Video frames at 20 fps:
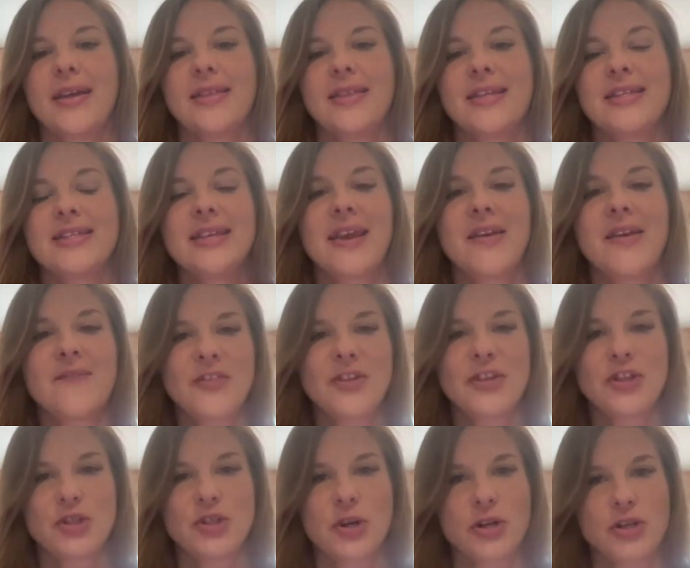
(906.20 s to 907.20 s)
these
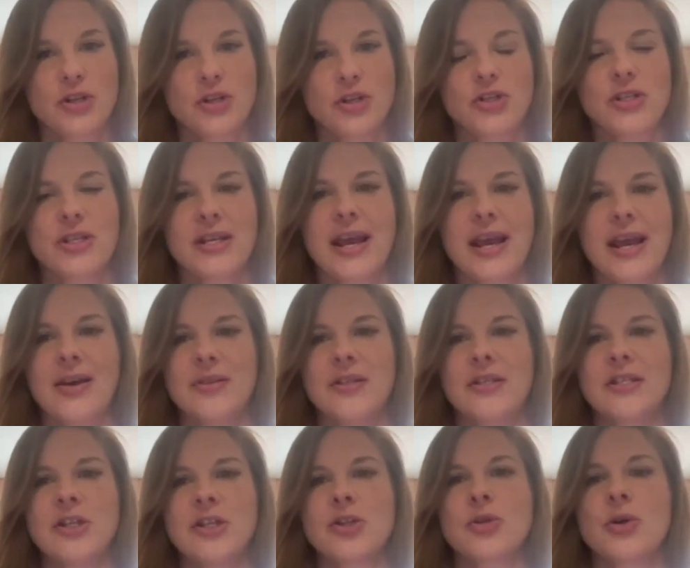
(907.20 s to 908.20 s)
infrastructures and how the
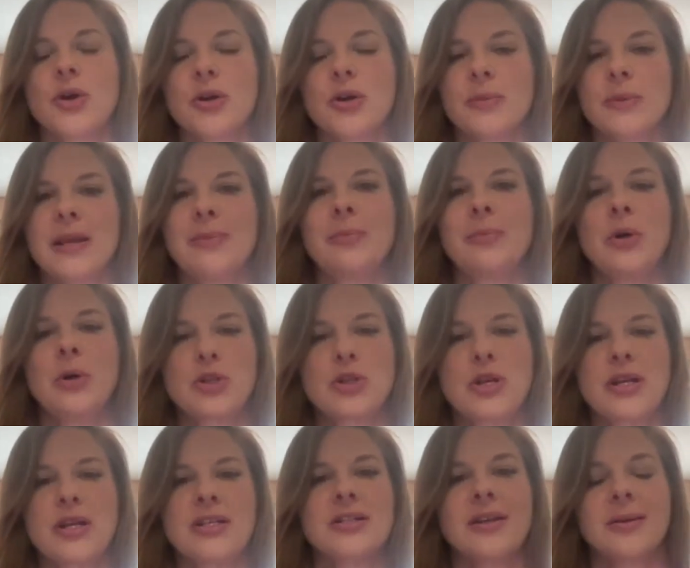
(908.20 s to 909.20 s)
digital economy and
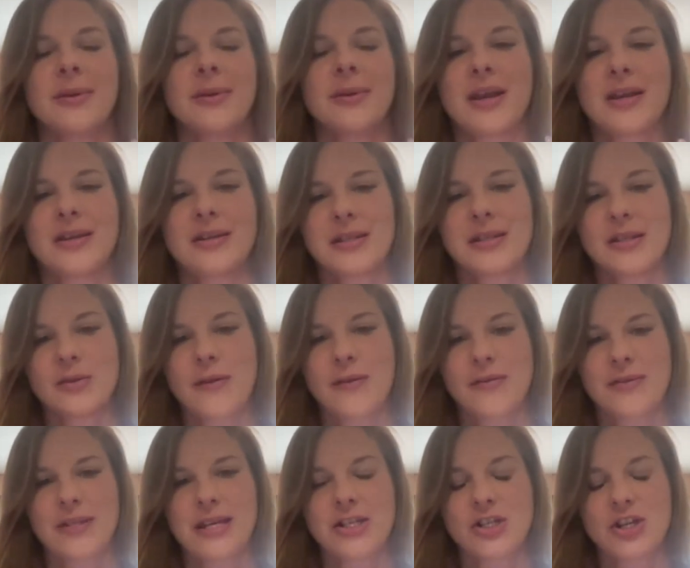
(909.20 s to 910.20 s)
blockchain is going to be kind of this
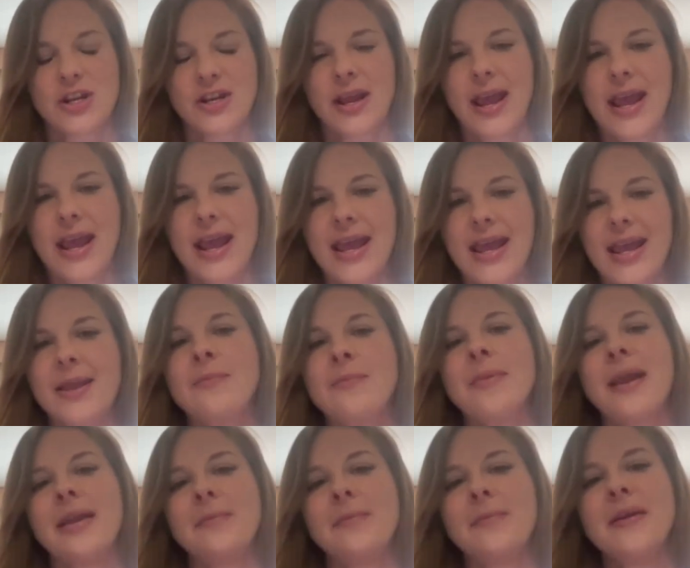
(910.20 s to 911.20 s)
foundation, it
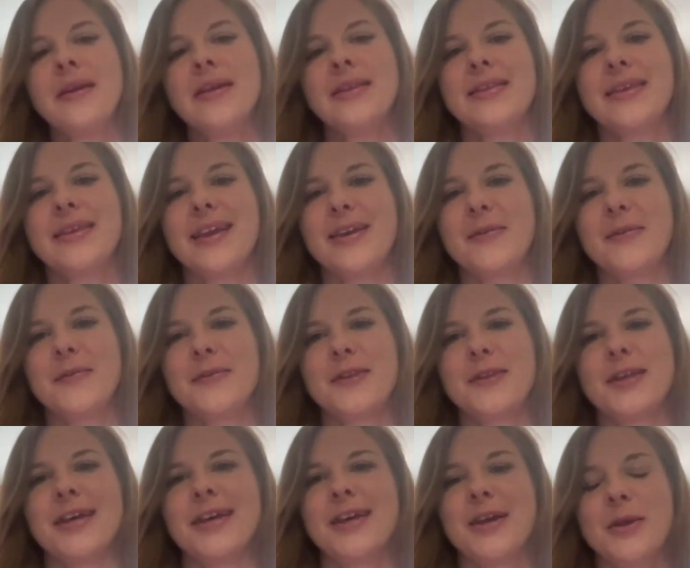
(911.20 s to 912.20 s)
made me think of
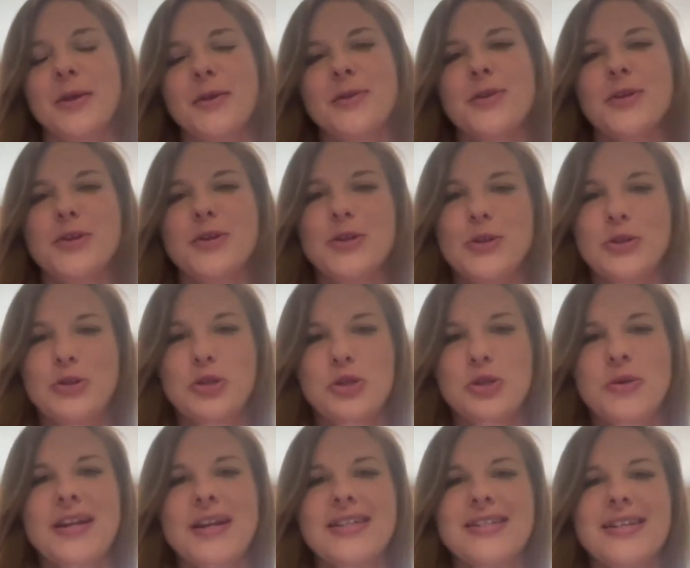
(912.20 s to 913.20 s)
the new
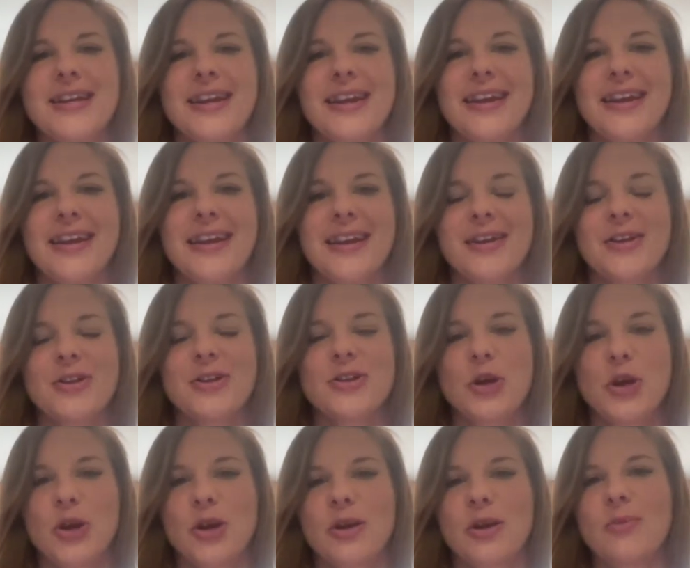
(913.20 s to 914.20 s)
trending
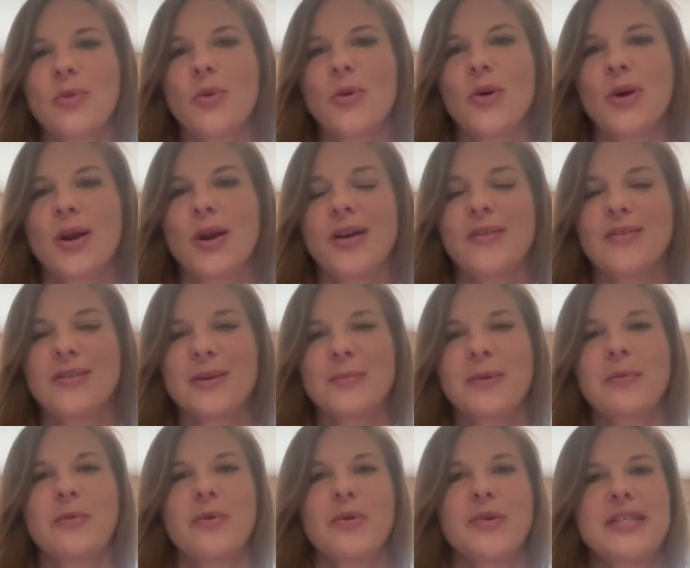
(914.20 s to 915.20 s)
term, or if some
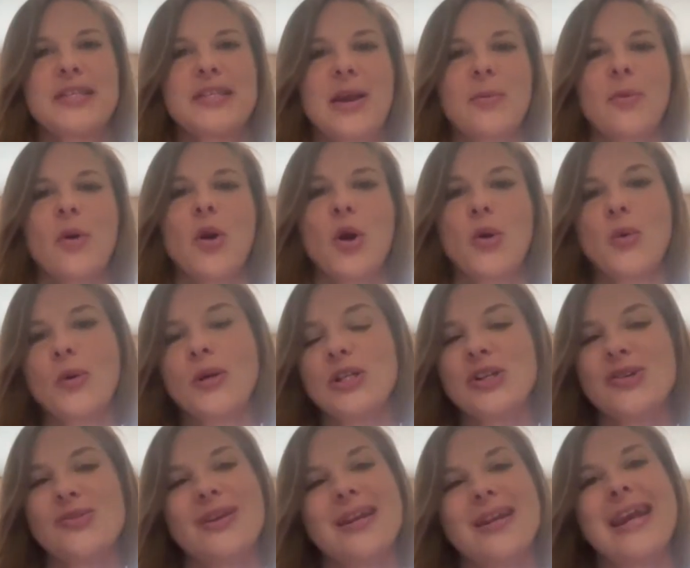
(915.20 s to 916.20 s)
people will say, we'll go
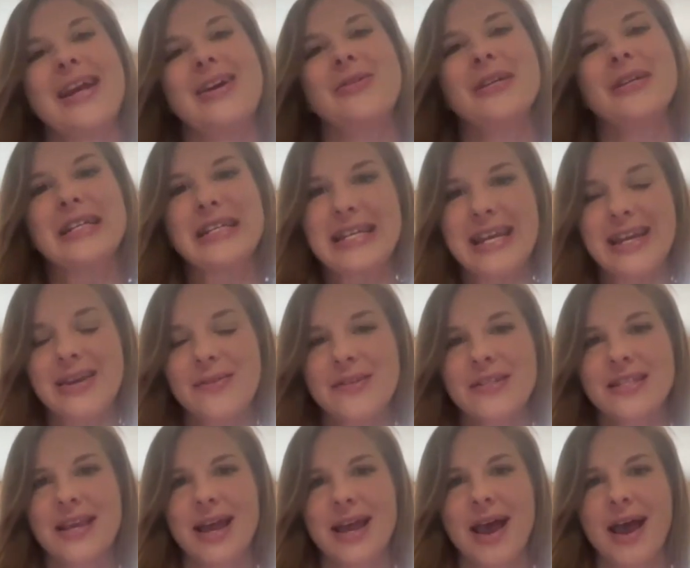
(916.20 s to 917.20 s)
into
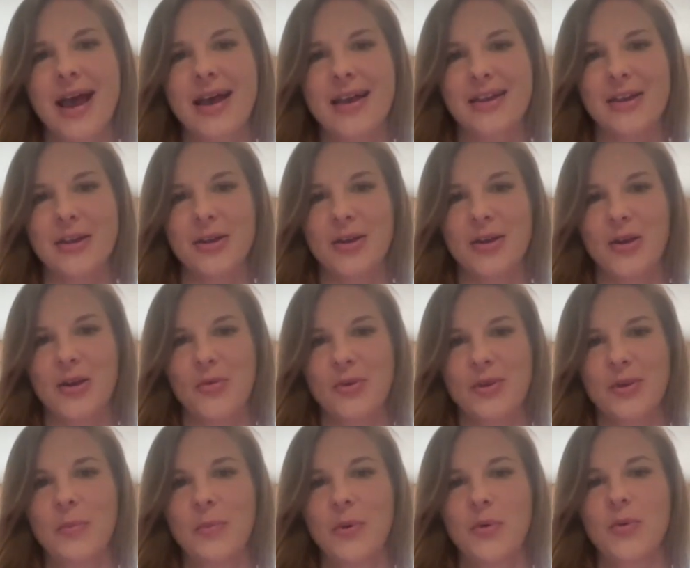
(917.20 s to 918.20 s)
narratives, with
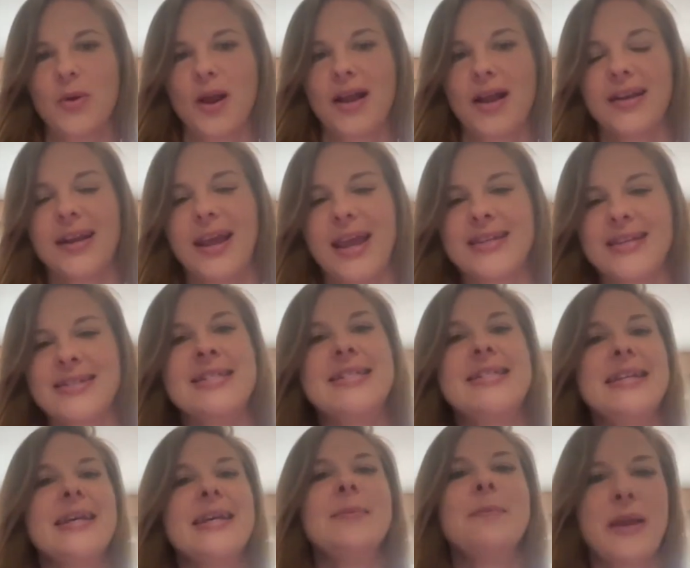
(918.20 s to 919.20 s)
a bull run, and
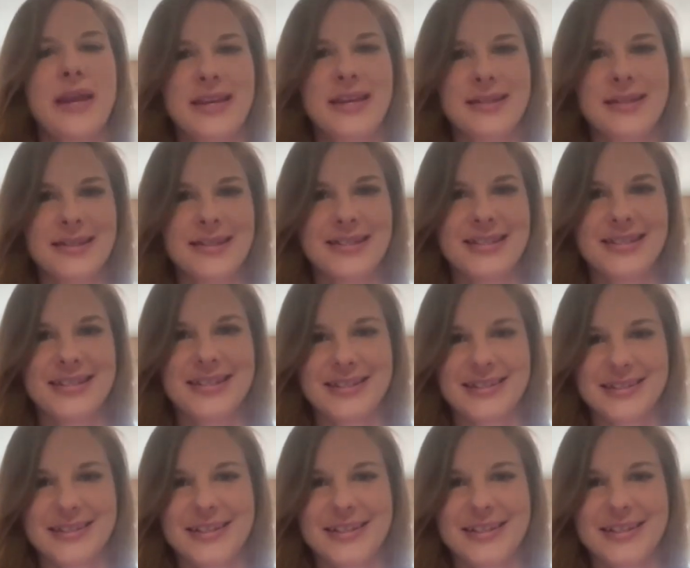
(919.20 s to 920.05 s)
D-pins